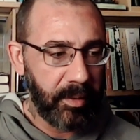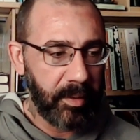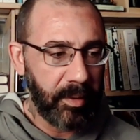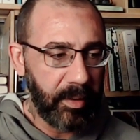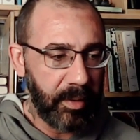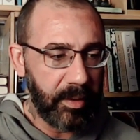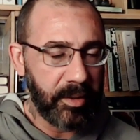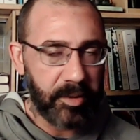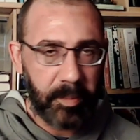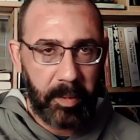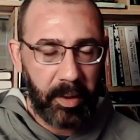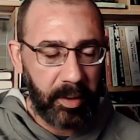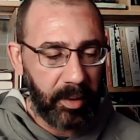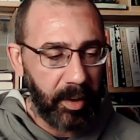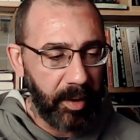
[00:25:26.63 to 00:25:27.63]
you just
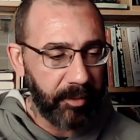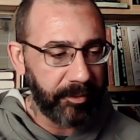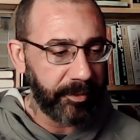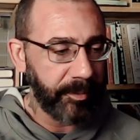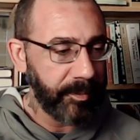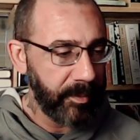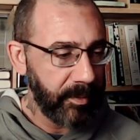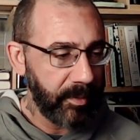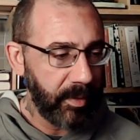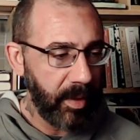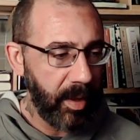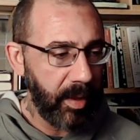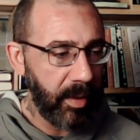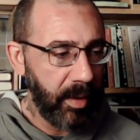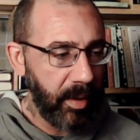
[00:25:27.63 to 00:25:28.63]
mark it off.
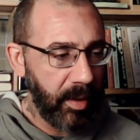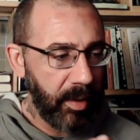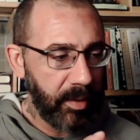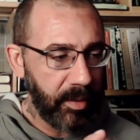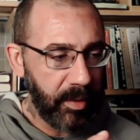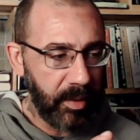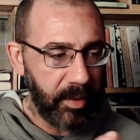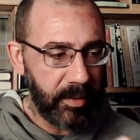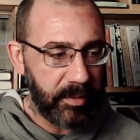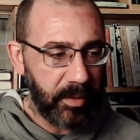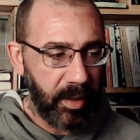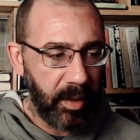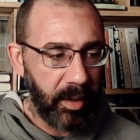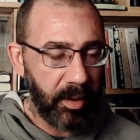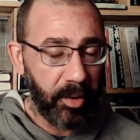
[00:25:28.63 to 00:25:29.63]
Okay, these
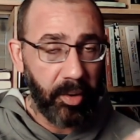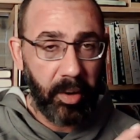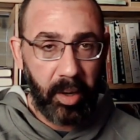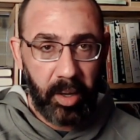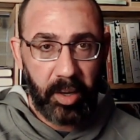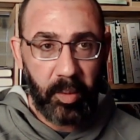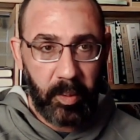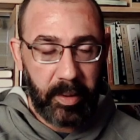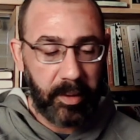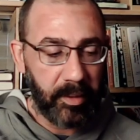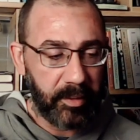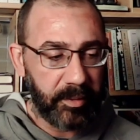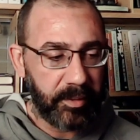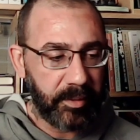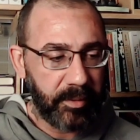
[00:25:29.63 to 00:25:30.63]
are your on
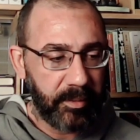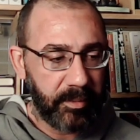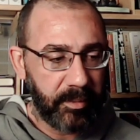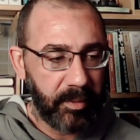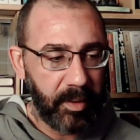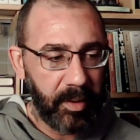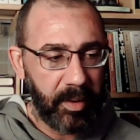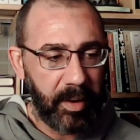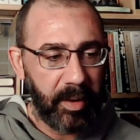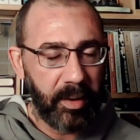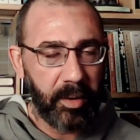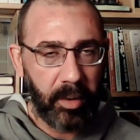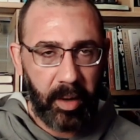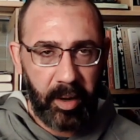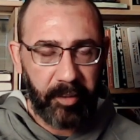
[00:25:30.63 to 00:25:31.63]
wheels. All right,
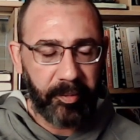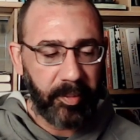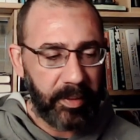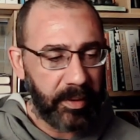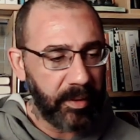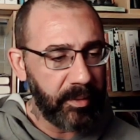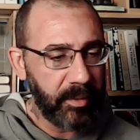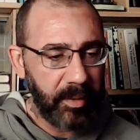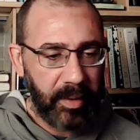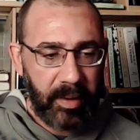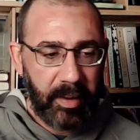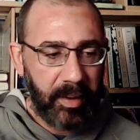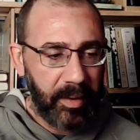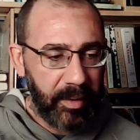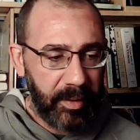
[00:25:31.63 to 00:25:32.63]
your off wheel
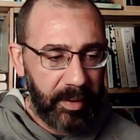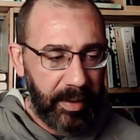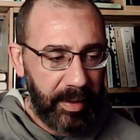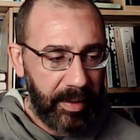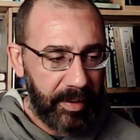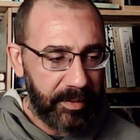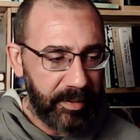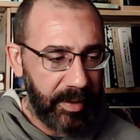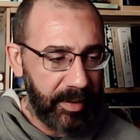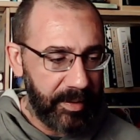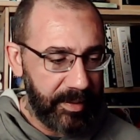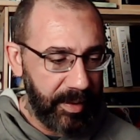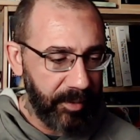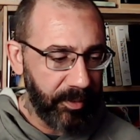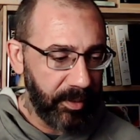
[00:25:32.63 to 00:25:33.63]
is a
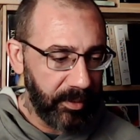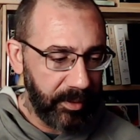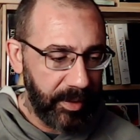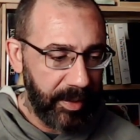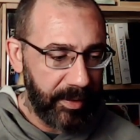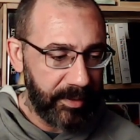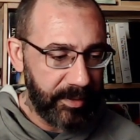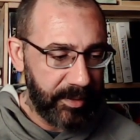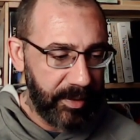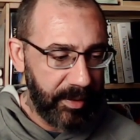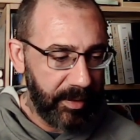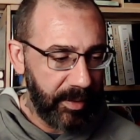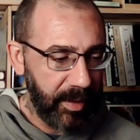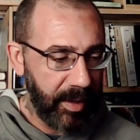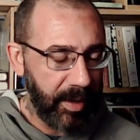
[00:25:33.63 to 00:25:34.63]
different list.
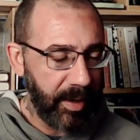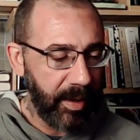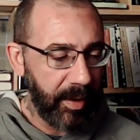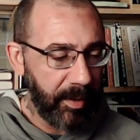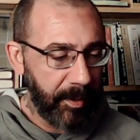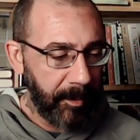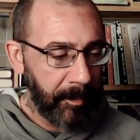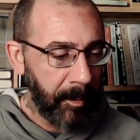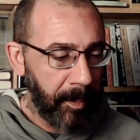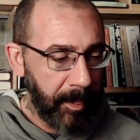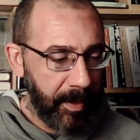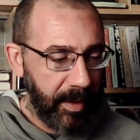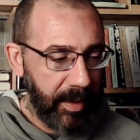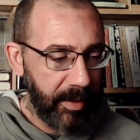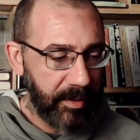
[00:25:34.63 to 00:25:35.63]

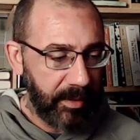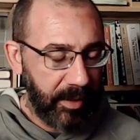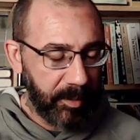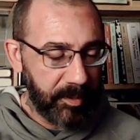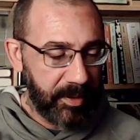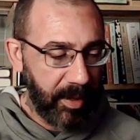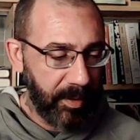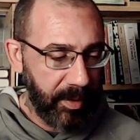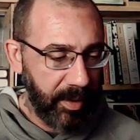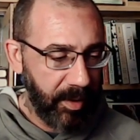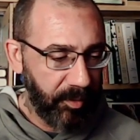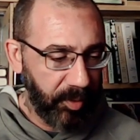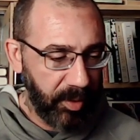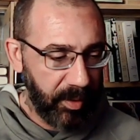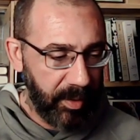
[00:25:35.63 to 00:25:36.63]
It comes down here. If
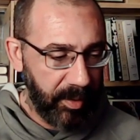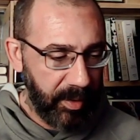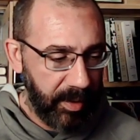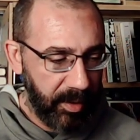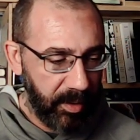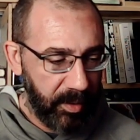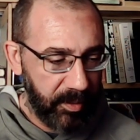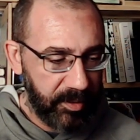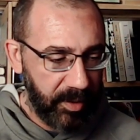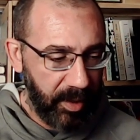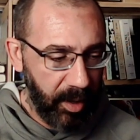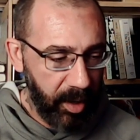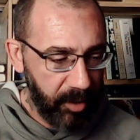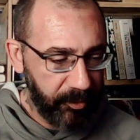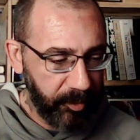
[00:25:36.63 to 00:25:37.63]
we go down here, you see
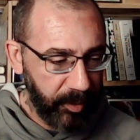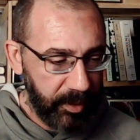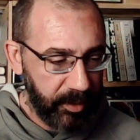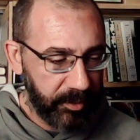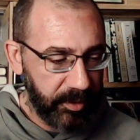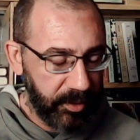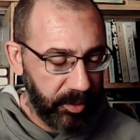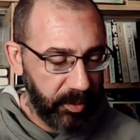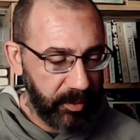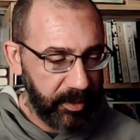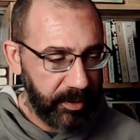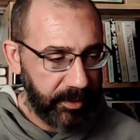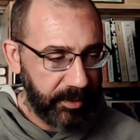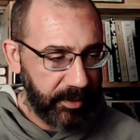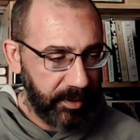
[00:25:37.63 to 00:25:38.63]
off wheel to-do
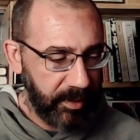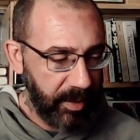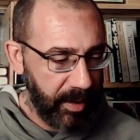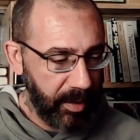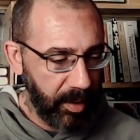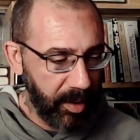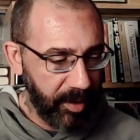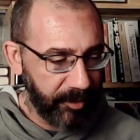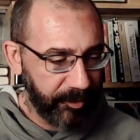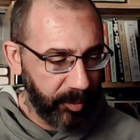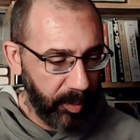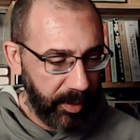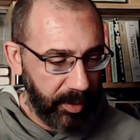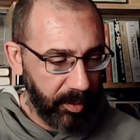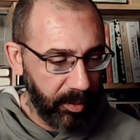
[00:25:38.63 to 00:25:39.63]
list and off
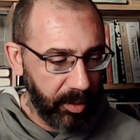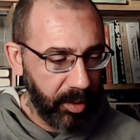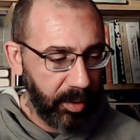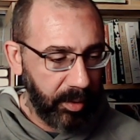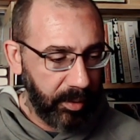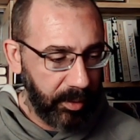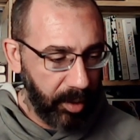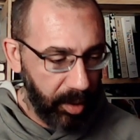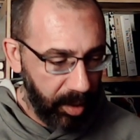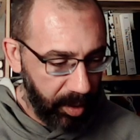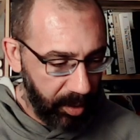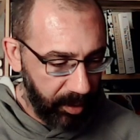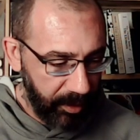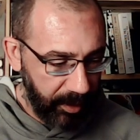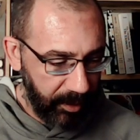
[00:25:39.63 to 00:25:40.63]
wheel
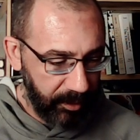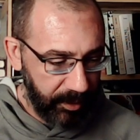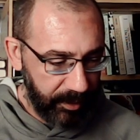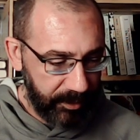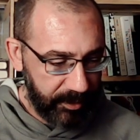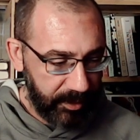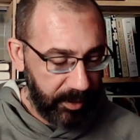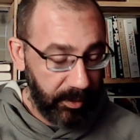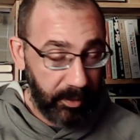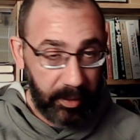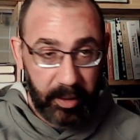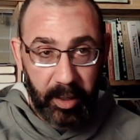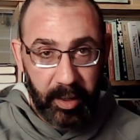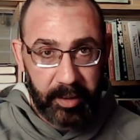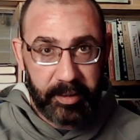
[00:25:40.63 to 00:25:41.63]
calling list or
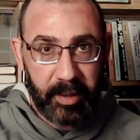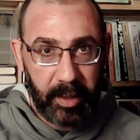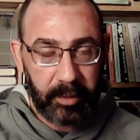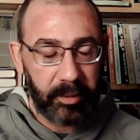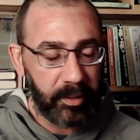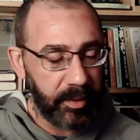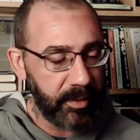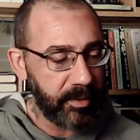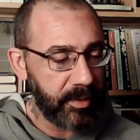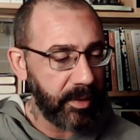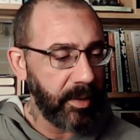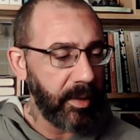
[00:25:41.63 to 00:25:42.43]
contact list.